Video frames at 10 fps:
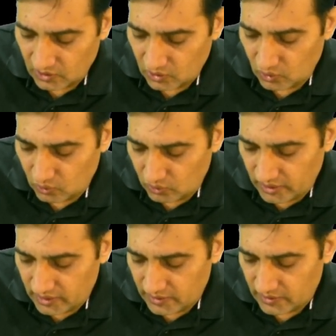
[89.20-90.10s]

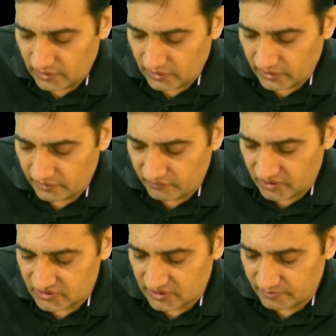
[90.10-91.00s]

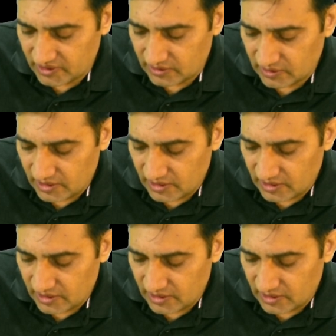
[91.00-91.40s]
Non-reversible.